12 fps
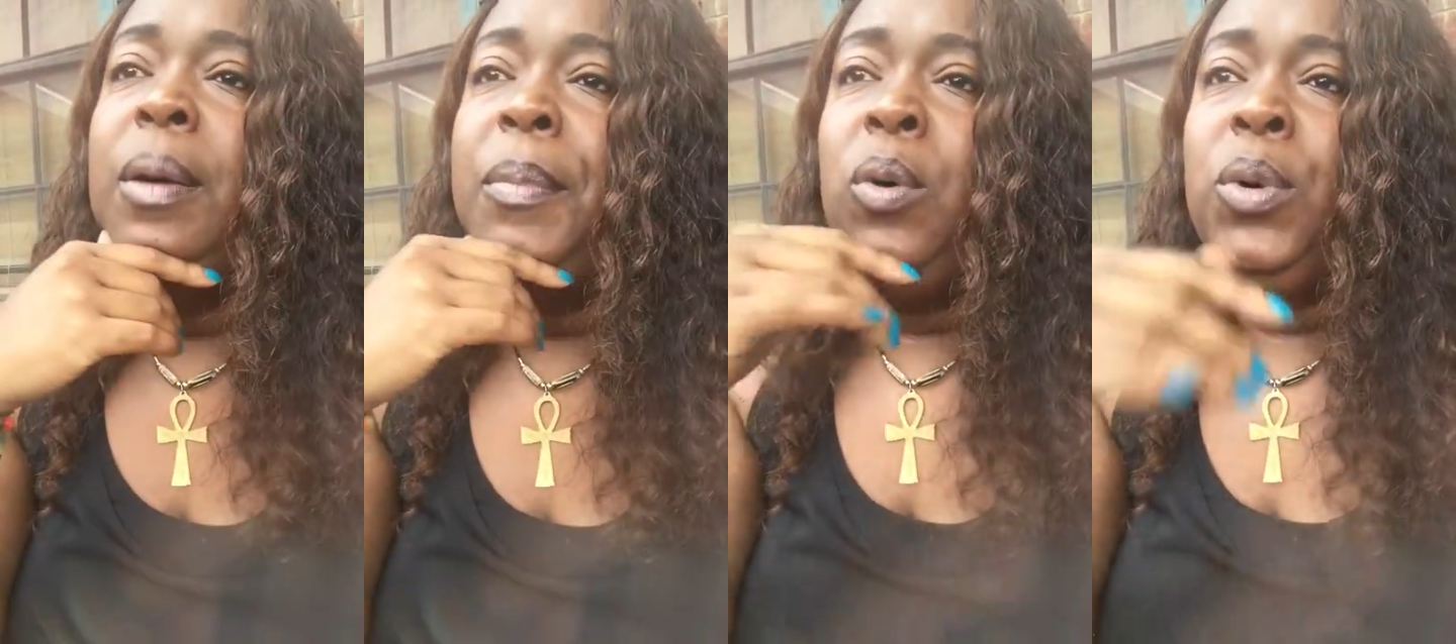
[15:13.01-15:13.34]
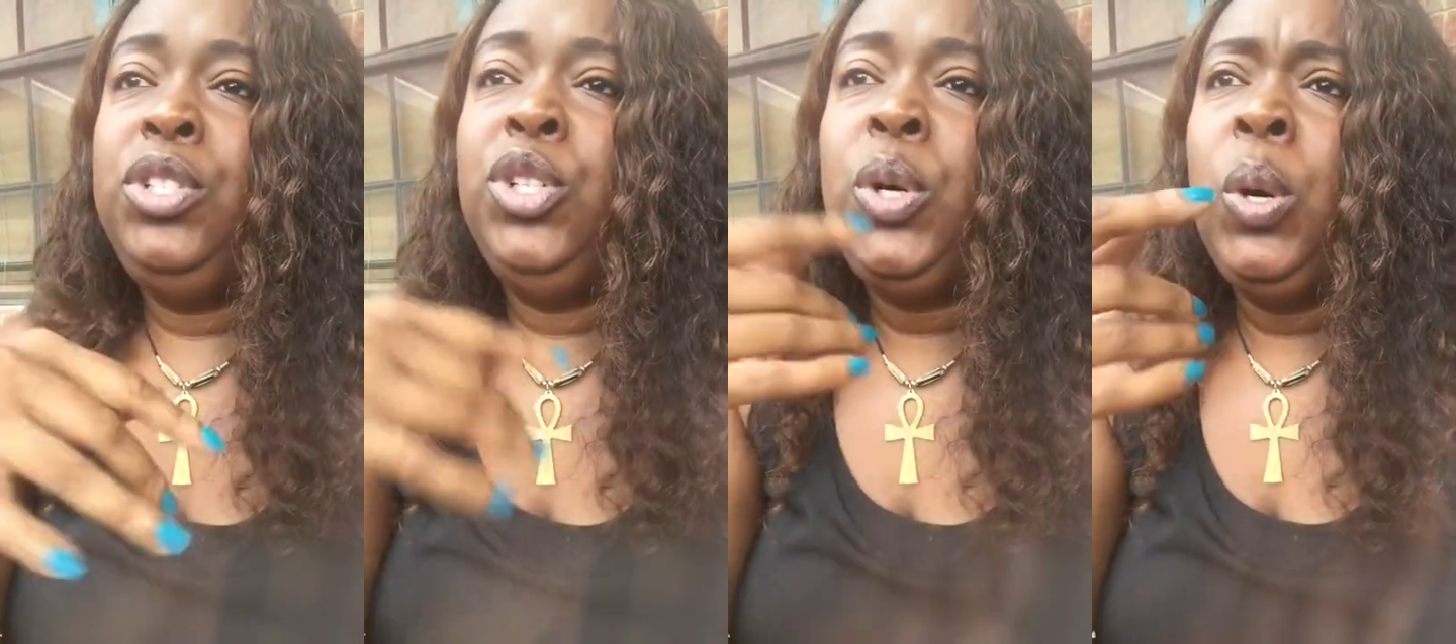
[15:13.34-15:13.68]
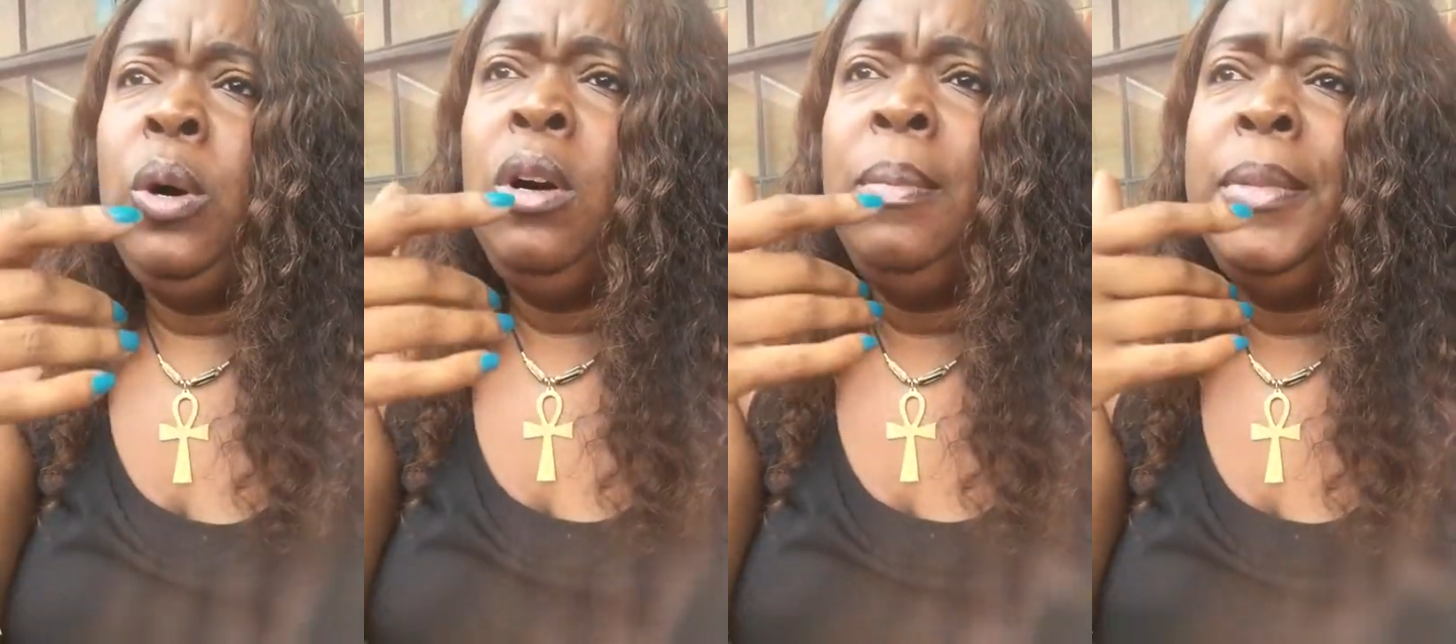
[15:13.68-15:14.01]
But with your
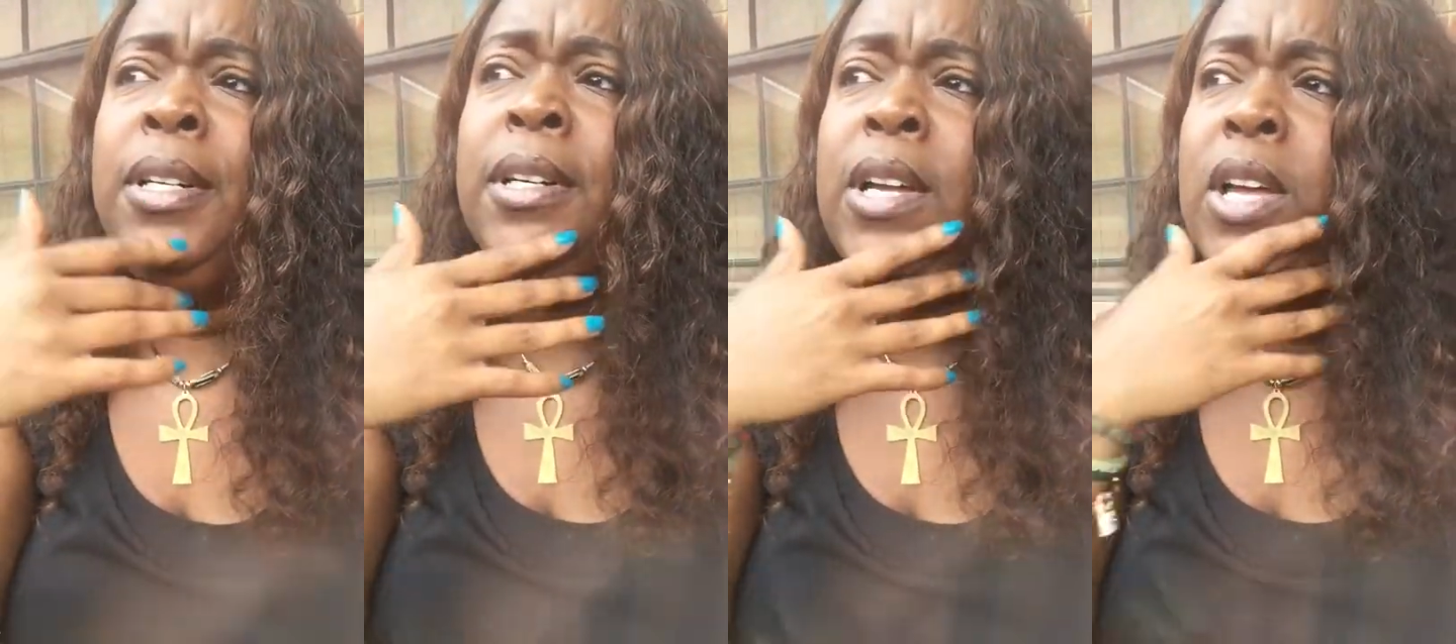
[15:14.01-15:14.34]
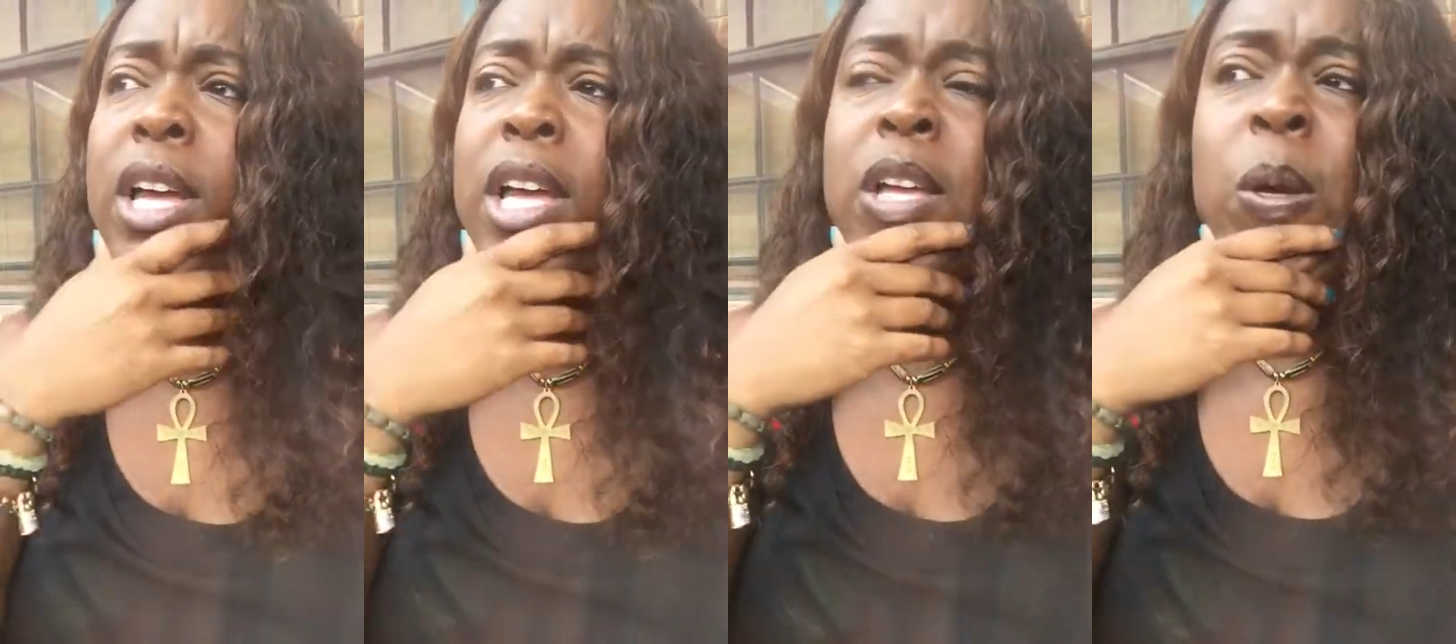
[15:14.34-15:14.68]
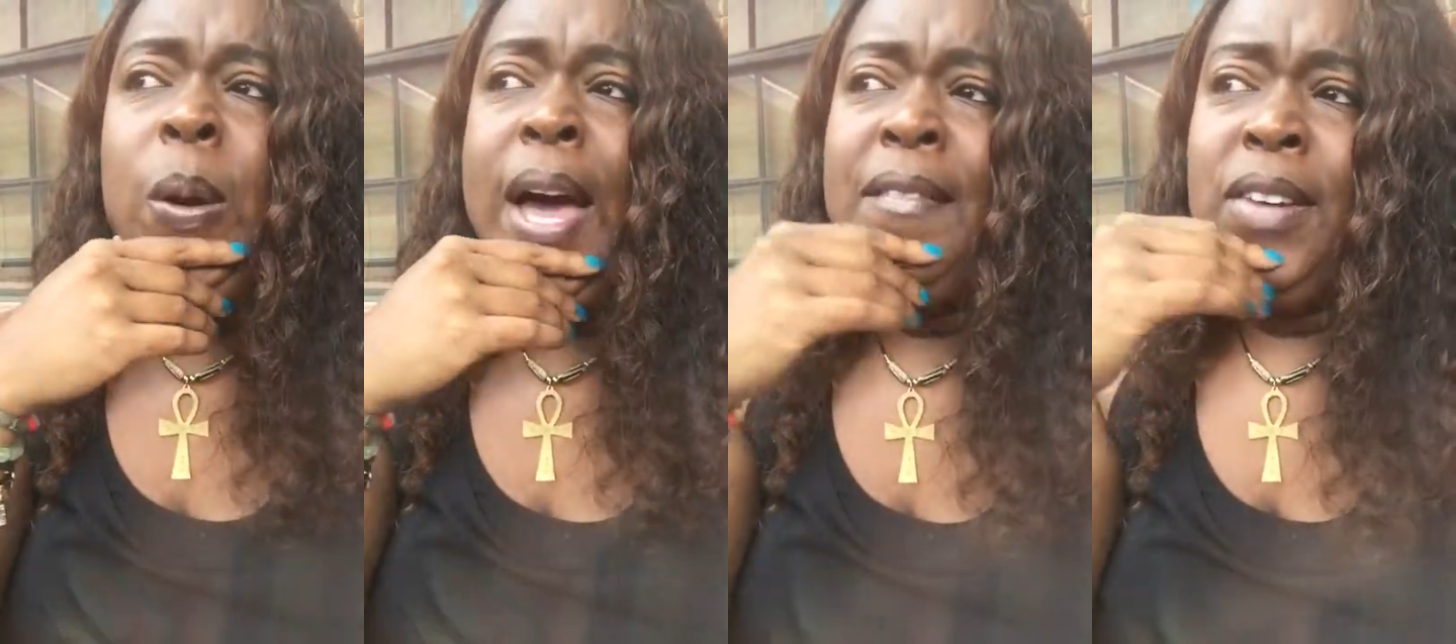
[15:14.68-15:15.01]
karma,
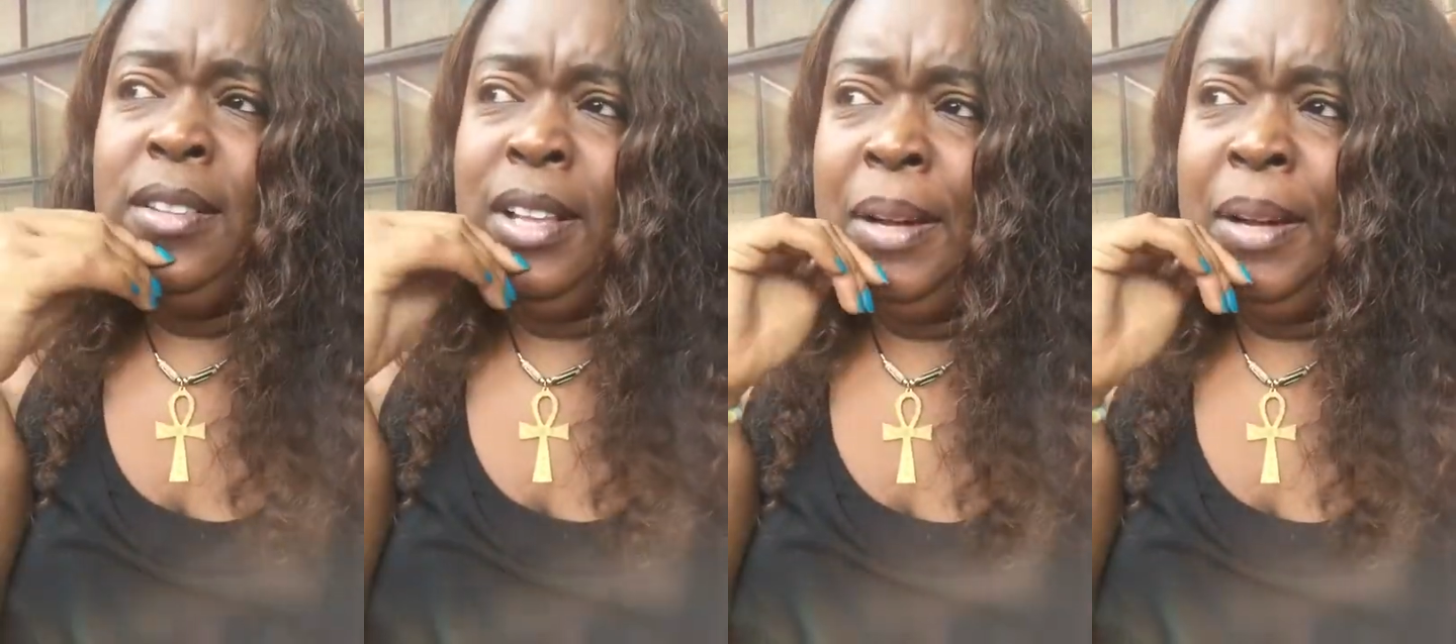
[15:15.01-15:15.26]
you have